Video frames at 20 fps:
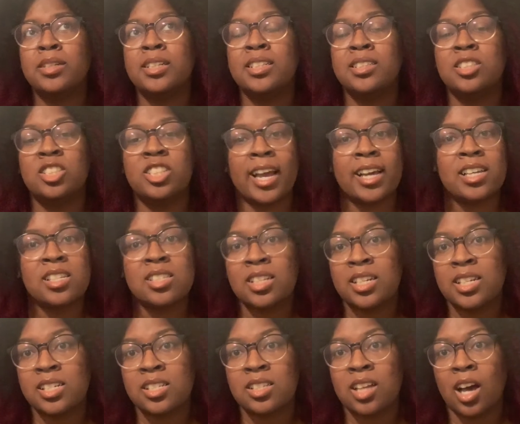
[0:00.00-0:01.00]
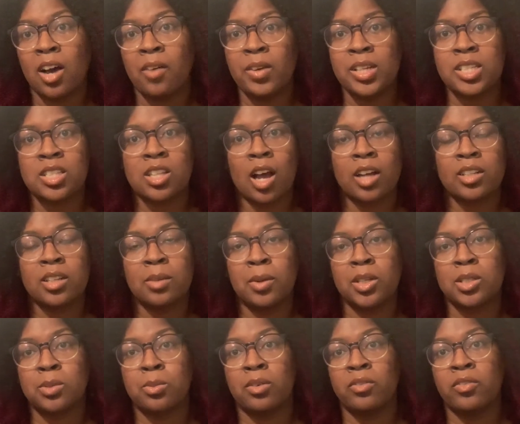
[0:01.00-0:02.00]
Jason himself has talked in
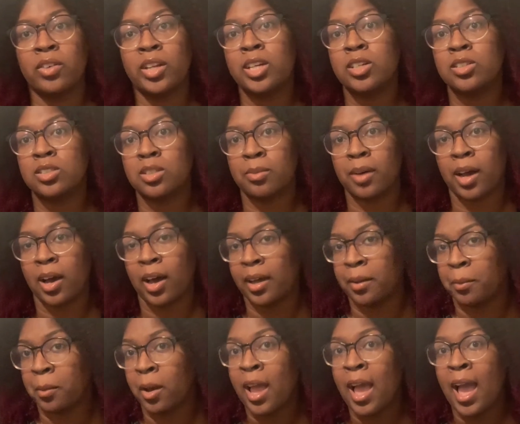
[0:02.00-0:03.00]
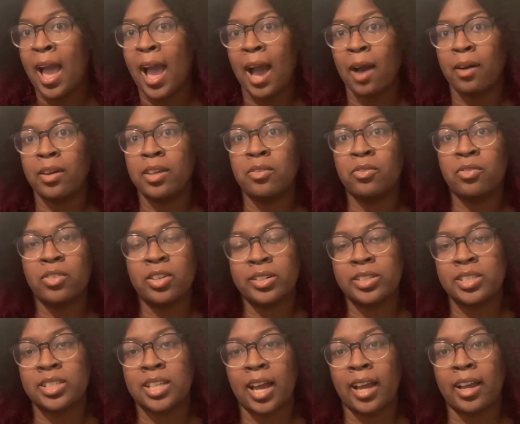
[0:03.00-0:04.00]
multiple videos about how he
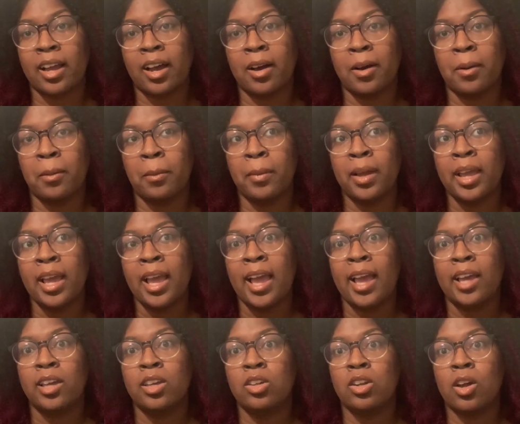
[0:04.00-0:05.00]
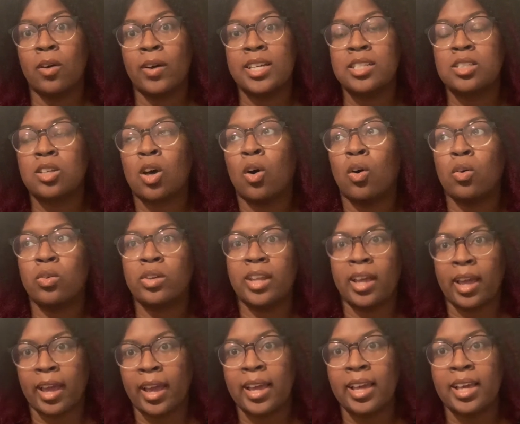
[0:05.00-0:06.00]
feels like you know, his whole
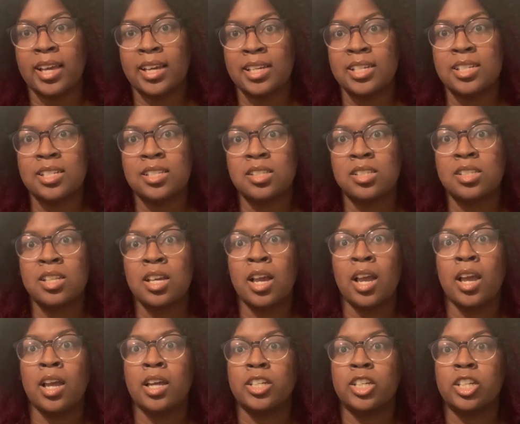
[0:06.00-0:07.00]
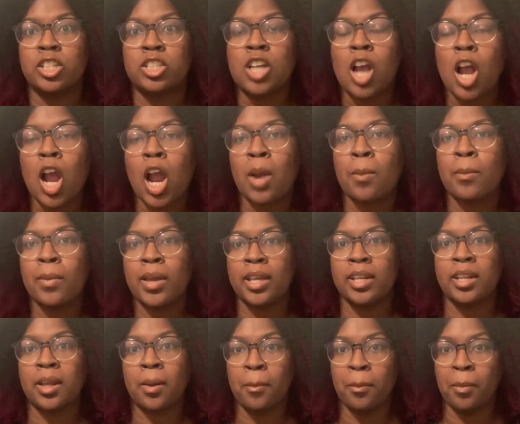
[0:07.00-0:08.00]
day is
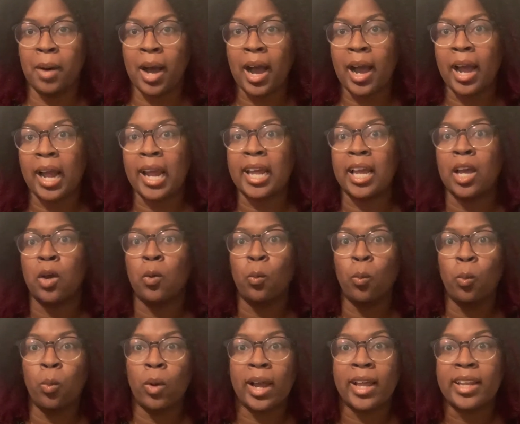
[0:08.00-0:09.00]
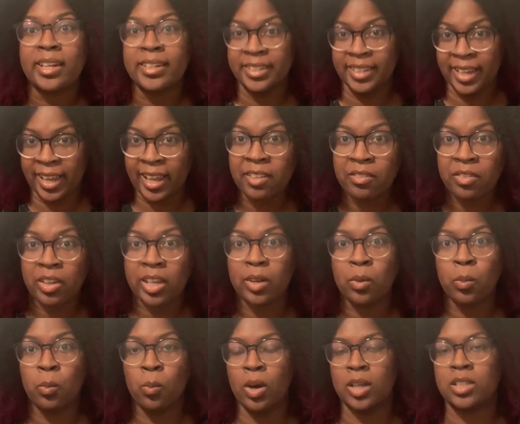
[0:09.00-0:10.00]
determined by what
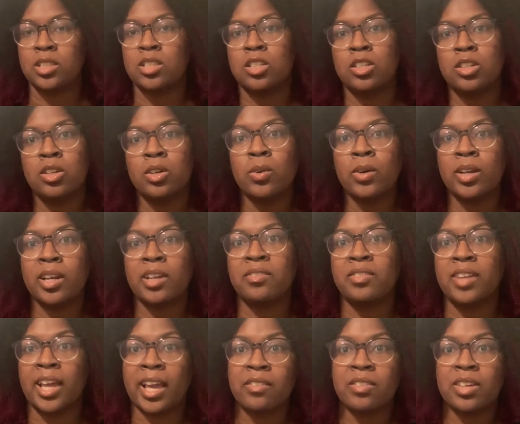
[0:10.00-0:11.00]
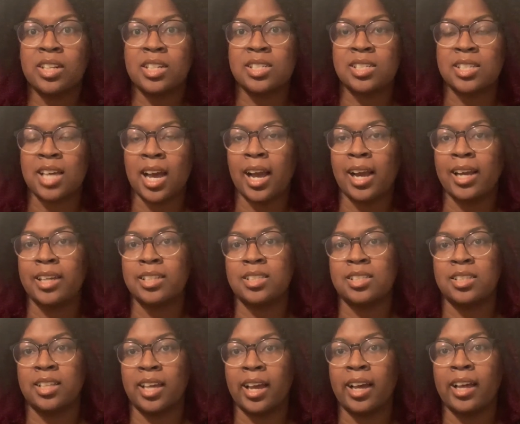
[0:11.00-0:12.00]
David wants to do, and if David decides
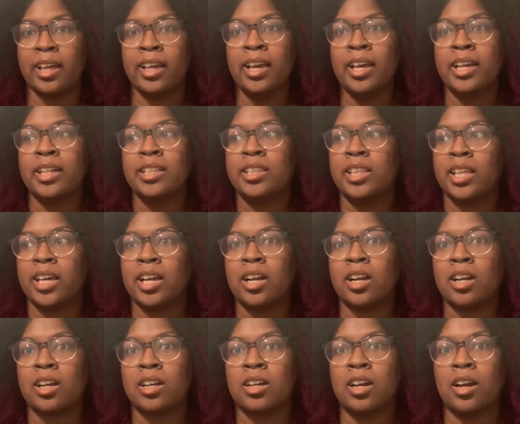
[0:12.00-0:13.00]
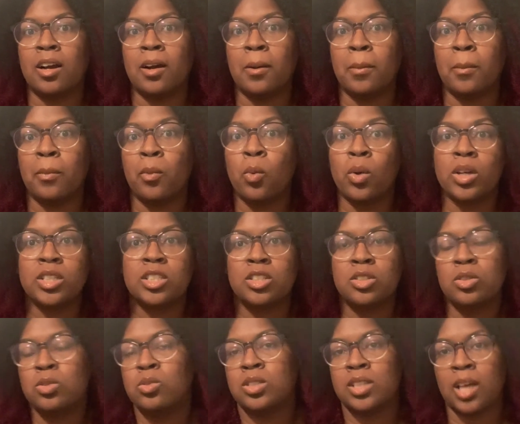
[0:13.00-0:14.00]
that they're going to
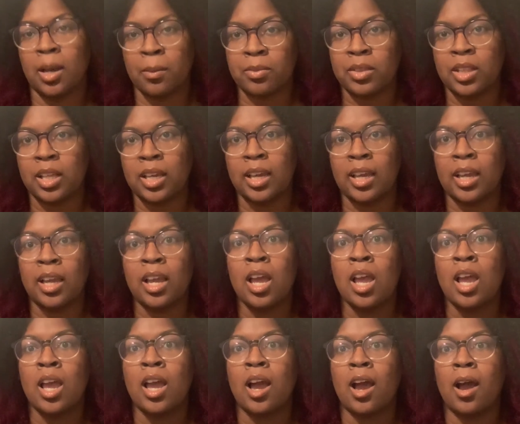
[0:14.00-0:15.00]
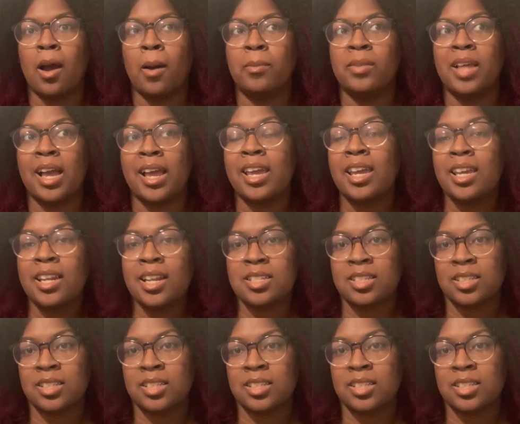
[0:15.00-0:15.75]
do something that he doesn't